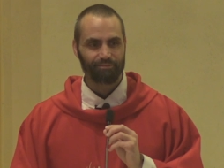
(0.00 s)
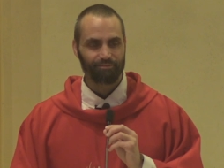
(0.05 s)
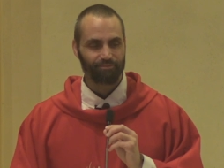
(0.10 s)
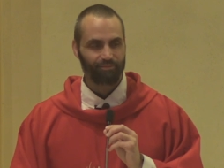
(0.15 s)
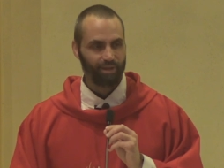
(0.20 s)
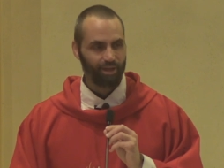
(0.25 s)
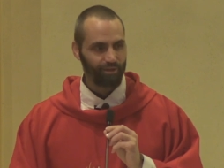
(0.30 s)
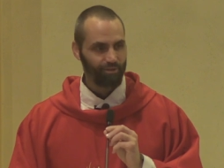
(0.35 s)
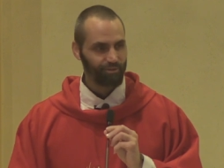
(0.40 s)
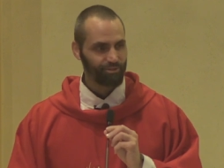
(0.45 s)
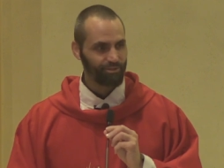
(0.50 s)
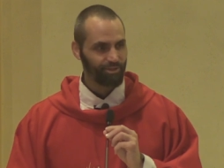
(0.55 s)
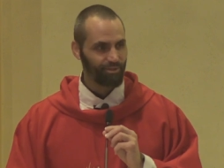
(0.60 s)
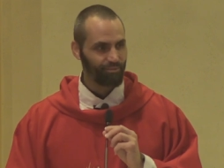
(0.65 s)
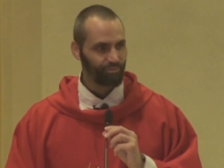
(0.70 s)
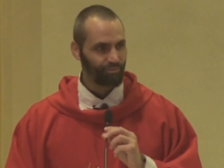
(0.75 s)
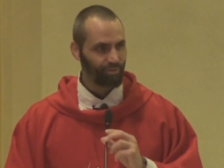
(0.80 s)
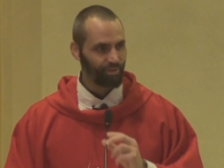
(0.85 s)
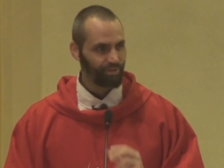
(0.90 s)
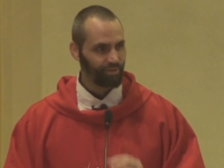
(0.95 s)

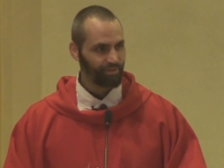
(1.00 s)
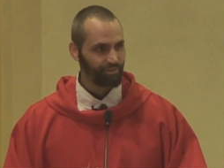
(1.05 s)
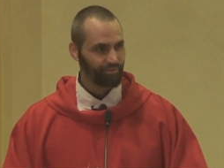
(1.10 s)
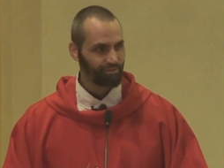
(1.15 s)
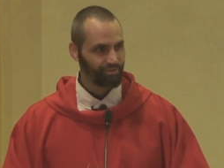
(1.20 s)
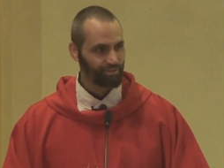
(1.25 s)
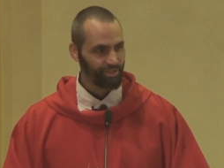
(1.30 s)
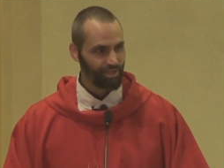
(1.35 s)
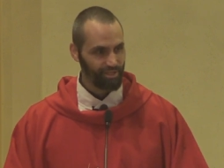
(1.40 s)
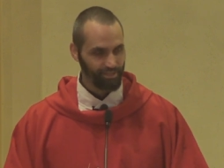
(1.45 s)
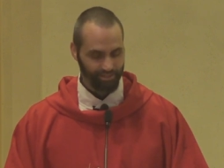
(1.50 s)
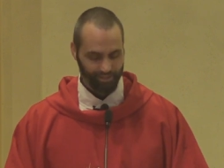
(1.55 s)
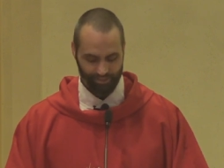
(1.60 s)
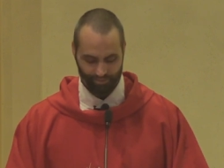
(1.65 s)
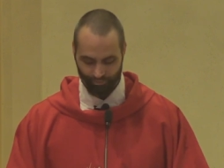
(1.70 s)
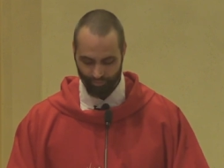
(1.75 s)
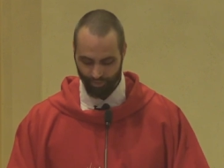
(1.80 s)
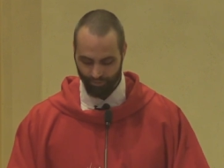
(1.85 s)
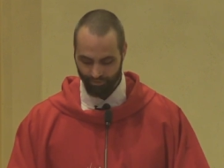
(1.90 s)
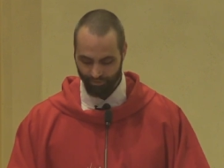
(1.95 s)
Fellowship with
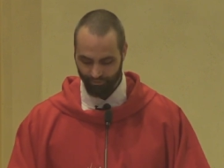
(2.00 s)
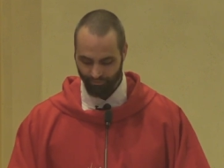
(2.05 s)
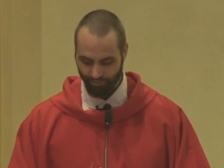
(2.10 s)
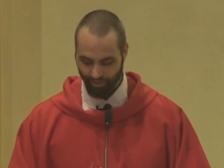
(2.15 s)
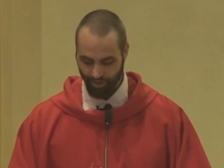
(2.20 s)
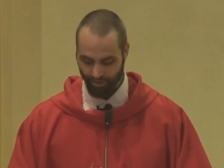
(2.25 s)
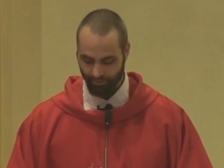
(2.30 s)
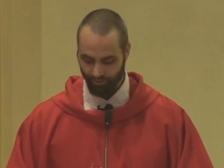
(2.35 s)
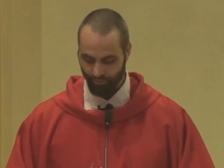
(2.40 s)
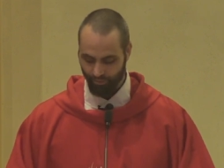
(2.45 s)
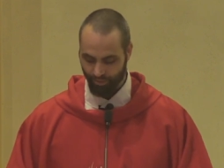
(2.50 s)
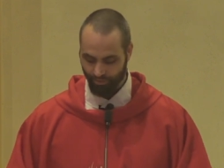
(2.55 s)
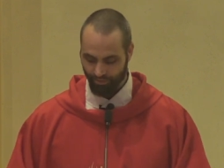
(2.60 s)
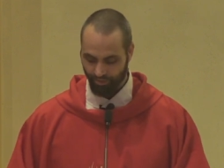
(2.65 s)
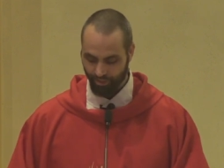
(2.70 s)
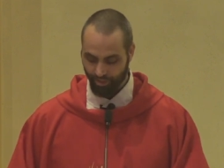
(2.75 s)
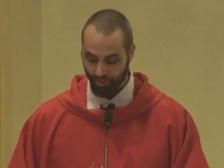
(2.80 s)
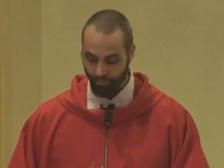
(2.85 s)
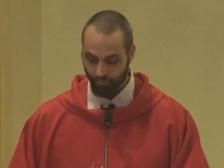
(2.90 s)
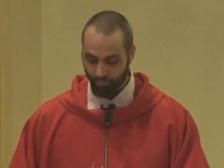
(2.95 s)
Jesus, with the Father, with the
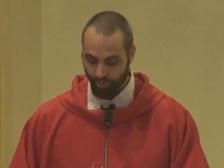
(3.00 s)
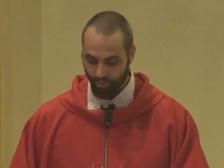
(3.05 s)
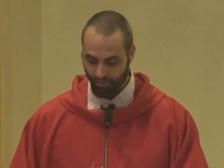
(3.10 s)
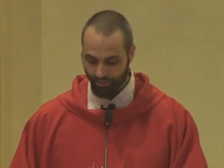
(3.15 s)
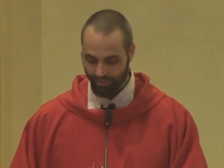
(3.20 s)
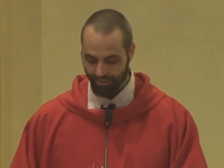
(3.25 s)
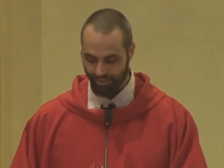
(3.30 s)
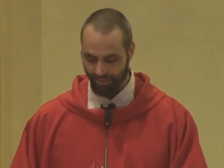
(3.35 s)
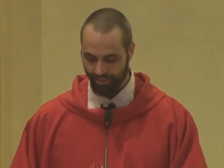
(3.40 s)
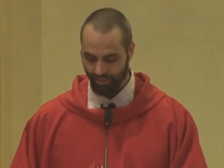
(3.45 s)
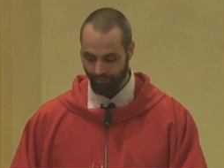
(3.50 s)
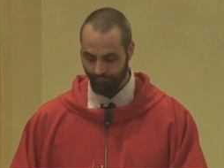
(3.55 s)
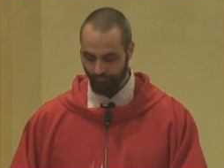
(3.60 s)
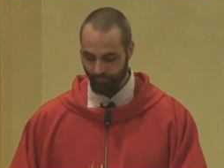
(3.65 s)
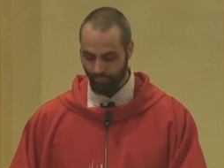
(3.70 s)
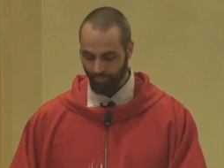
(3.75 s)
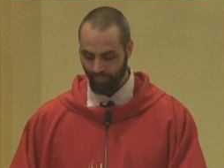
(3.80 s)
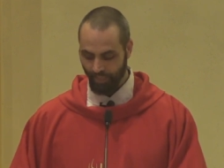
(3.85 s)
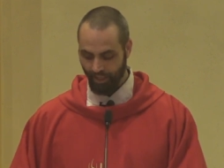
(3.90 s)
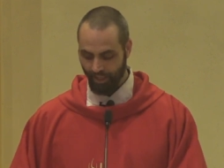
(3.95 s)
community.
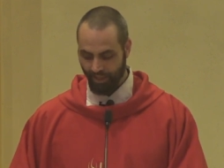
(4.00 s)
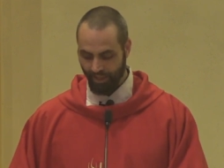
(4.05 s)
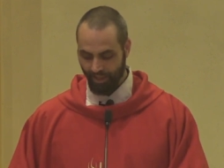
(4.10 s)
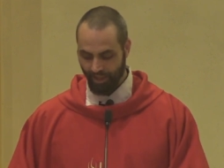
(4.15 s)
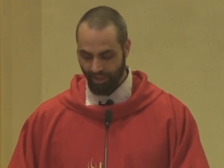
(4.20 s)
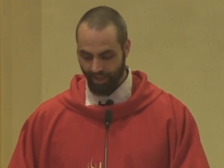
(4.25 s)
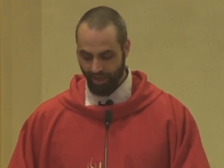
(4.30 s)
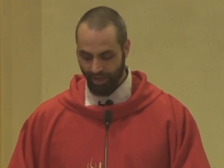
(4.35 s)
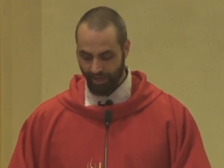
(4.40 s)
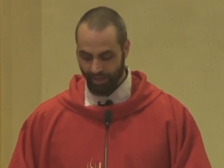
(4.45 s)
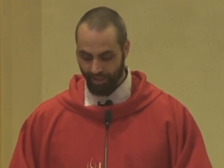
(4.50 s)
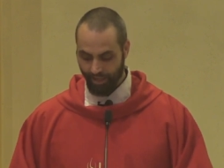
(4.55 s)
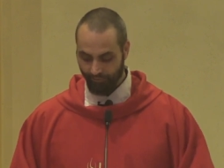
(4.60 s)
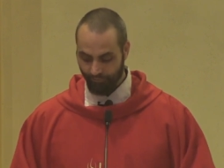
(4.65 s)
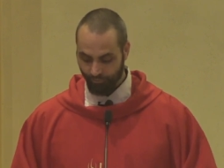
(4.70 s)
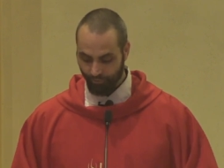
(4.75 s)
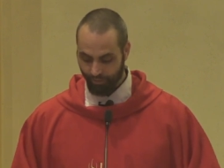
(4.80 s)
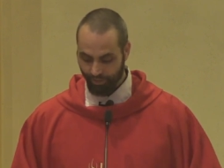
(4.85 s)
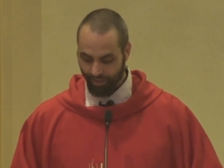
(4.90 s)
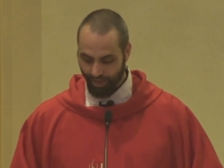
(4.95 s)
And if
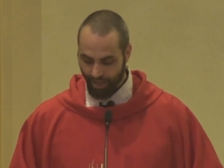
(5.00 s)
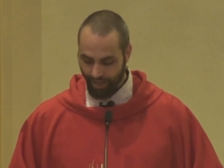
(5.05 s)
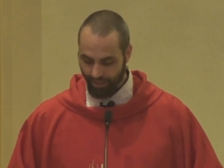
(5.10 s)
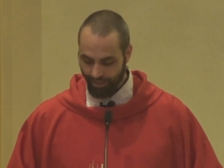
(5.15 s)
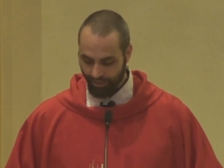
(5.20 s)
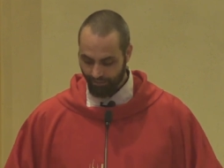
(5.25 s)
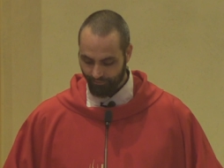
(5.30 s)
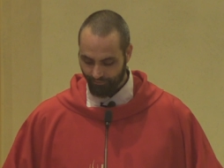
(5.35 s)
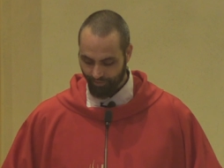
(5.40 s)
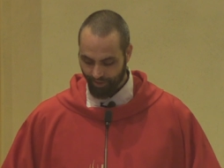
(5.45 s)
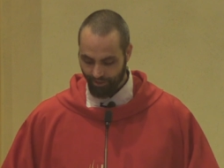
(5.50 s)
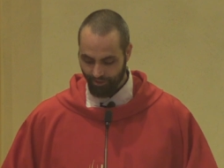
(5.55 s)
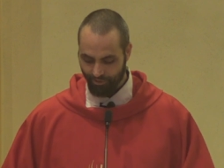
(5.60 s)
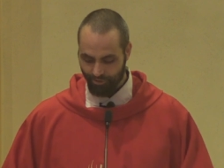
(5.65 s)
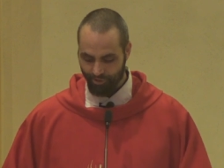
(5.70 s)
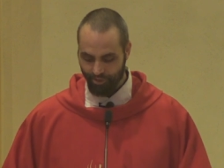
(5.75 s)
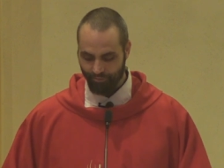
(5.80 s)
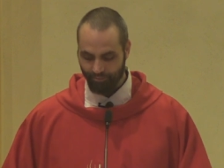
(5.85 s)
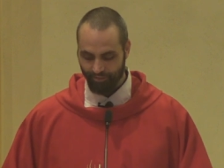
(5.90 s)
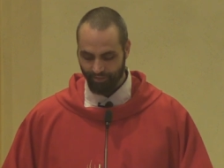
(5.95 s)
we're not in
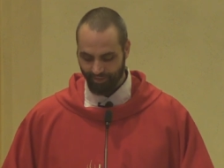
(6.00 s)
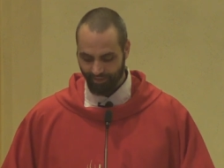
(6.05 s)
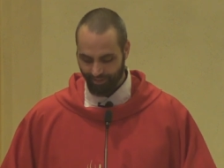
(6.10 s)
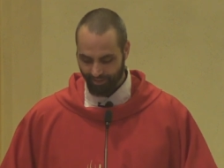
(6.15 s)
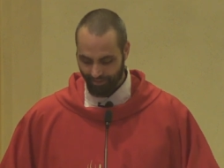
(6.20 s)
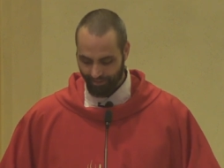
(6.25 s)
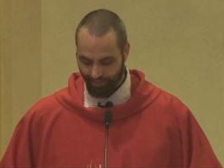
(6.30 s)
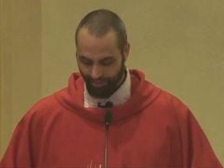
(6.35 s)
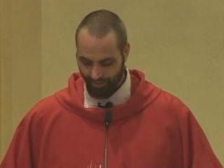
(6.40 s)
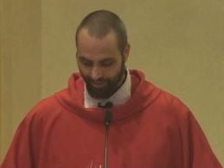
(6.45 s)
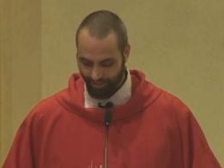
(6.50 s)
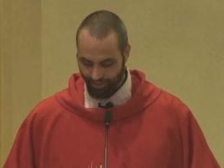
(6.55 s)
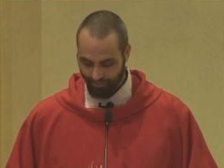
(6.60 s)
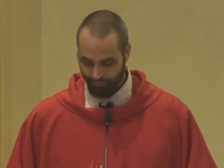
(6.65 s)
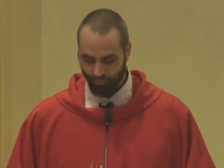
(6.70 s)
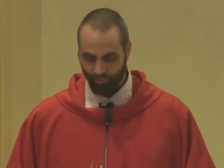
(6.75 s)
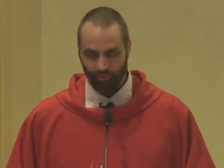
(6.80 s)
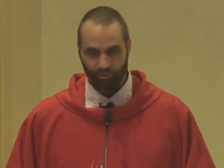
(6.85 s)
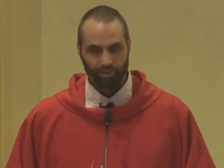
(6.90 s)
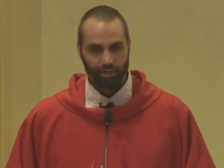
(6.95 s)
fellowship, then he's
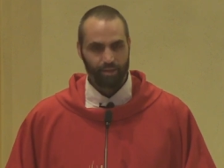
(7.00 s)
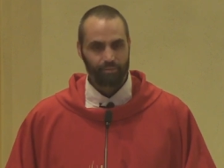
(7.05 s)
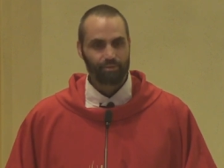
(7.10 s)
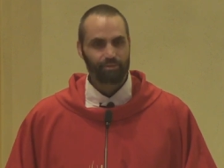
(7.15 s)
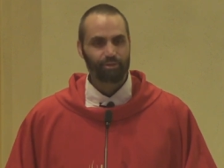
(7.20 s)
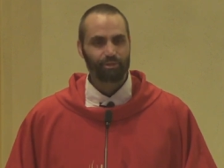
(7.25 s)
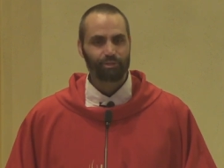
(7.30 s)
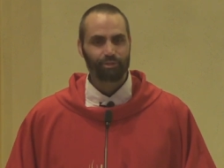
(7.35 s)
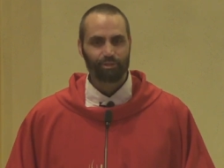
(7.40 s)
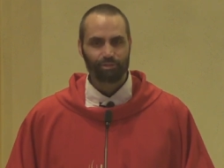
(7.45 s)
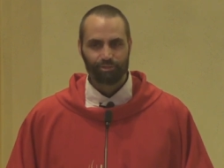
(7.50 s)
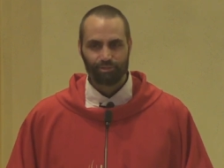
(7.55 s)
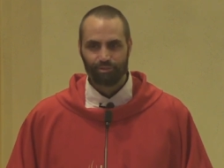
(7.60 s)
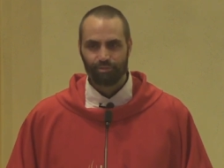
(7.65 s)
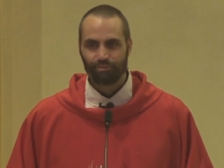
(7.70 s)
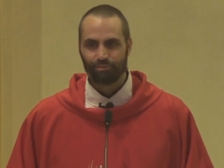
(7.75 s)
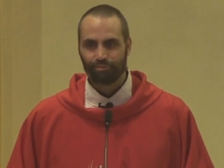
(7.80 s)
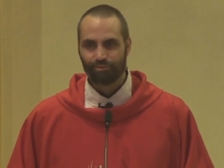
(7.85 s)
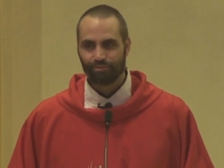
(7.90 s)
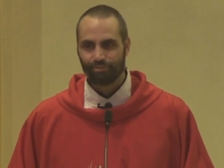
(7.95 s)
proclaiming the good
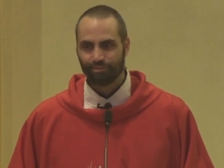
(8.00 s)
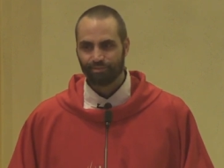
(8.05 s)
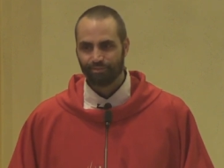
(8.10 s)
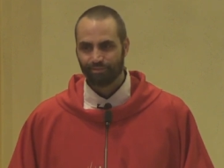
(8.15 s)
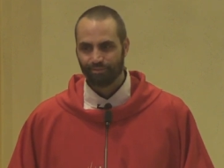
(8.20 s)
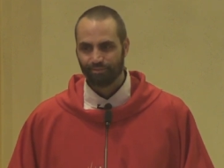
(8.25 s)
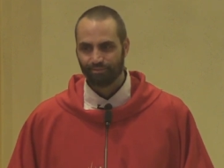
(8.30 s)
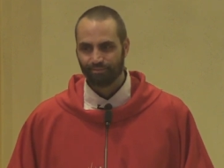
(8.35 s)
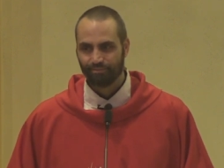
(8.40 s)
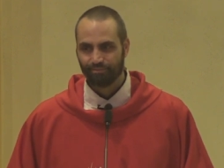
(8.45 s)
news.